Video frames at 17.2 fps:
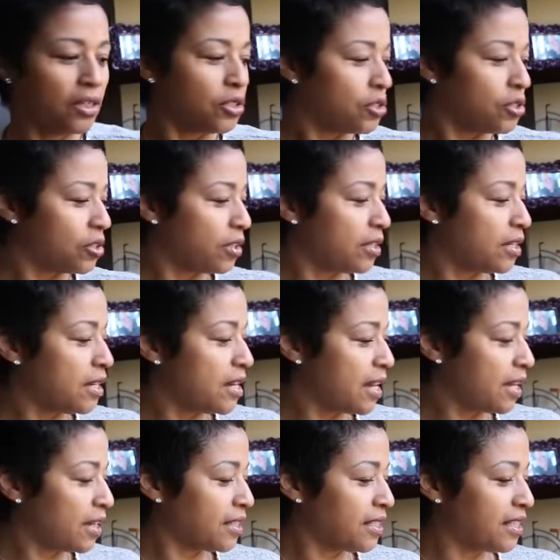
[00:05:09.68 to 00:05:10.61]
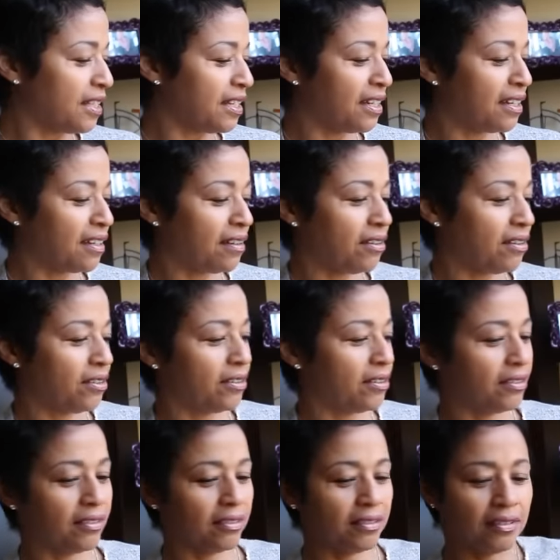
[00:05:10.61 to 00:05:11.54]
So the next thing,
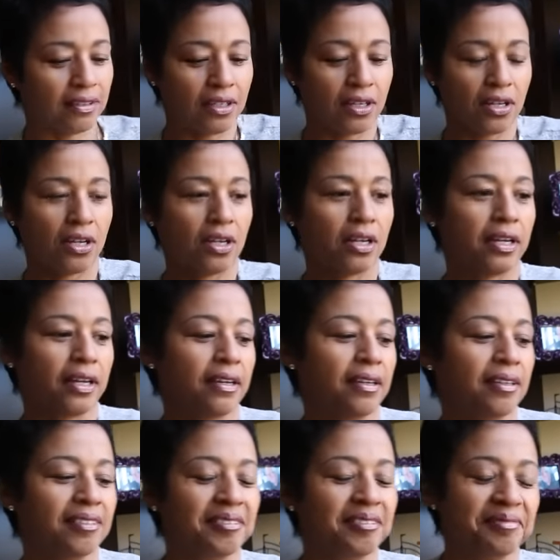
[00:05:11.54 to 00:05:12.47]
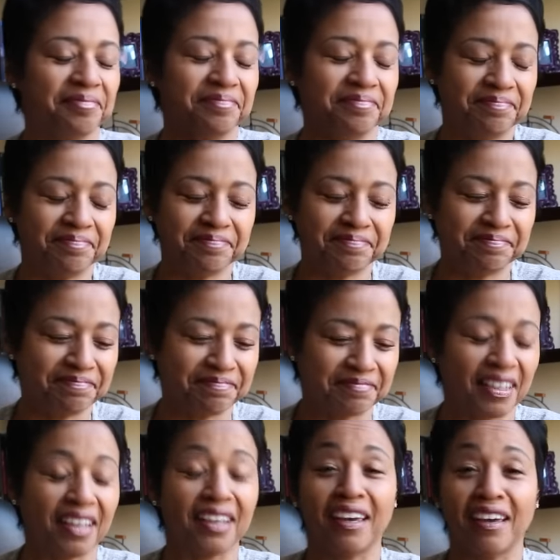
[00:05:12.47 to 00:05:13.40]
I,
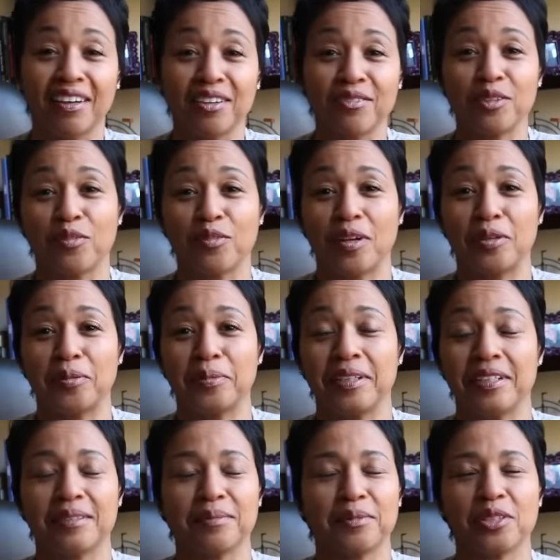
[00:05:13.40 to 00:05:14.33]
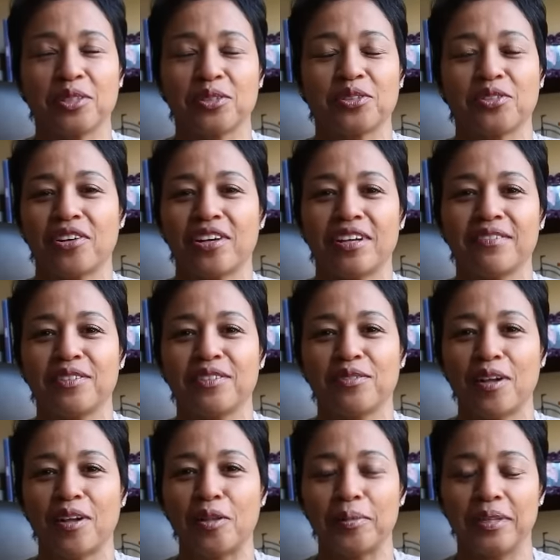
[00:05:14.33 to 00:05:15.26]
again, if you follow me, I'm so sorry. If
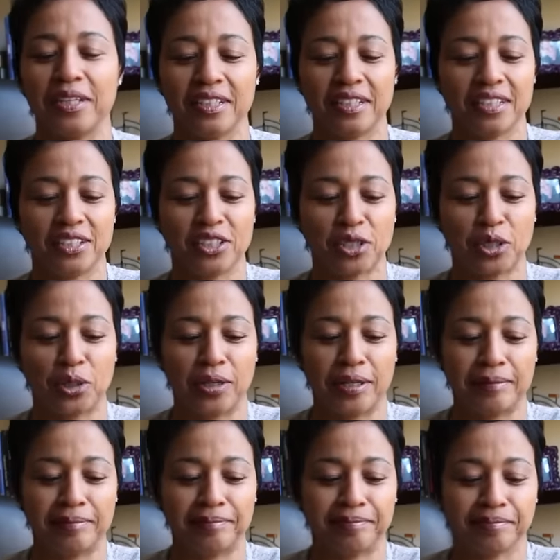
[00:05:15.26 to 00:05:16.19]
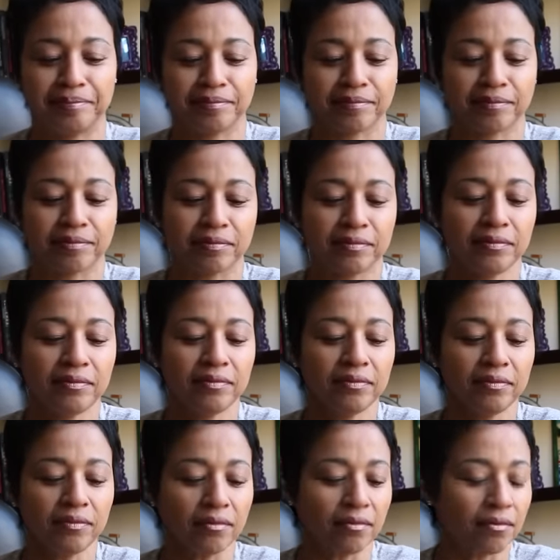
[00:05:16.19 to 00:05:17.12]
you follow me on Instagram,
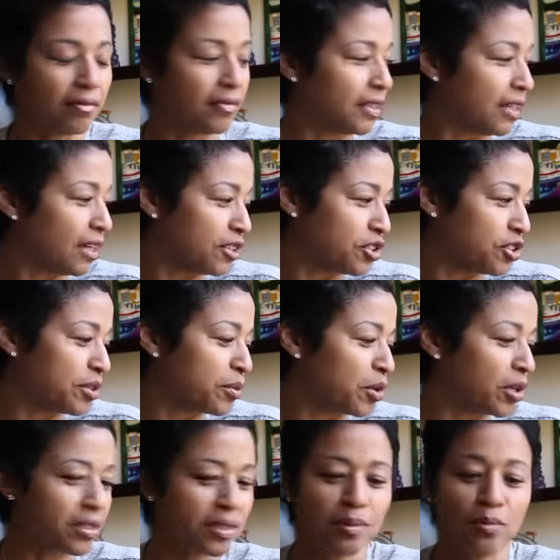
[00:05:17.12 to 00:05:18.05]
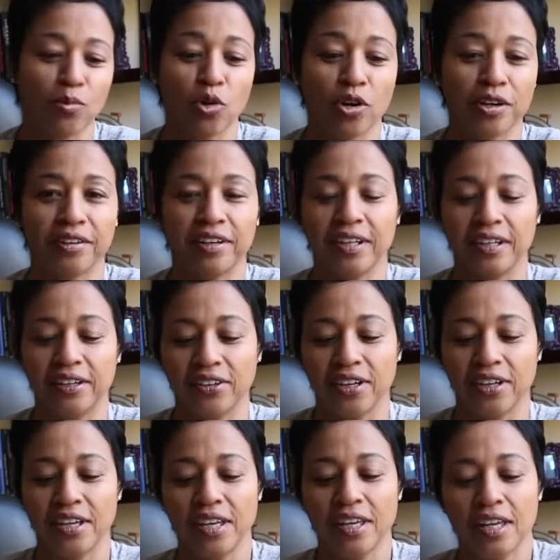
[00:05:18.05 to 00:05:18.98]
I should have brought some water in here.
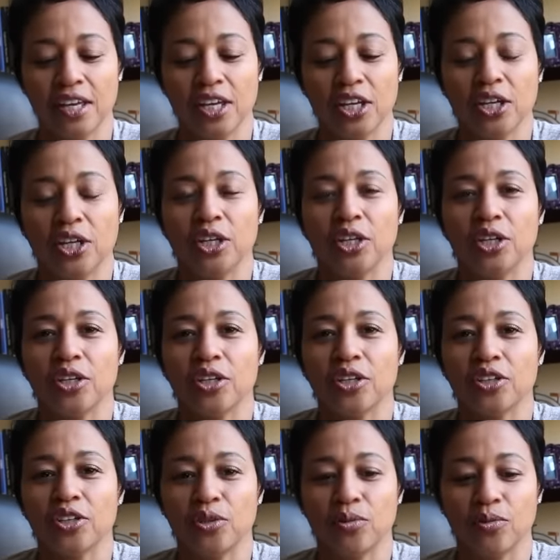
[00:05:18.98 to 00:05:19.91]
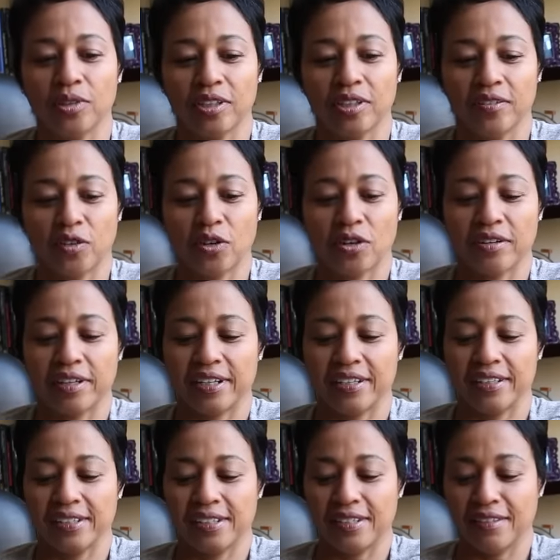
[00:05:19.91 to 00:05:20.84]
You would have
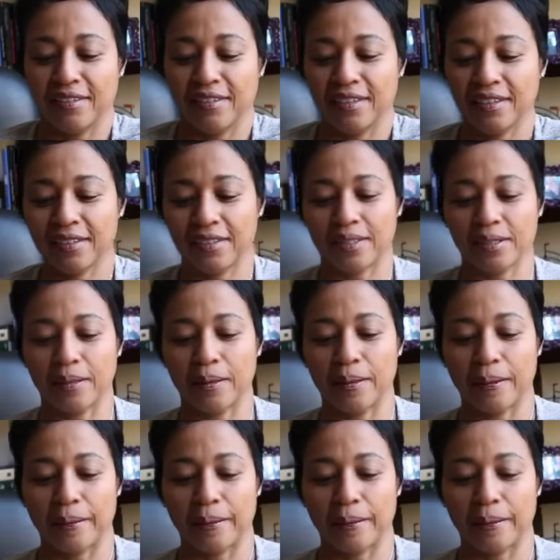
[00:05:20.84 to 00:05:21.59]
already seen this.